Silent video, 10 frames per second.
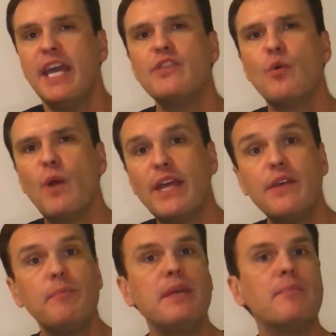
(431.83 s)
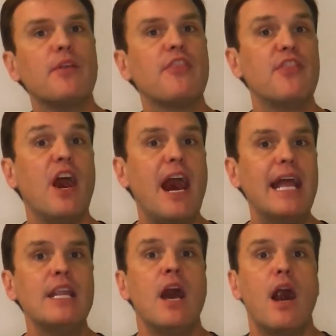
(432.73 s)
in the way that people
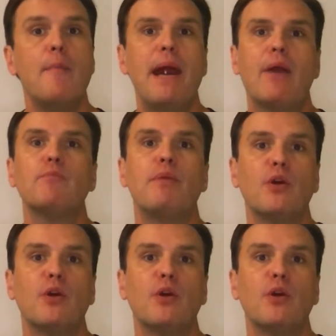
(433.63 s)
thought about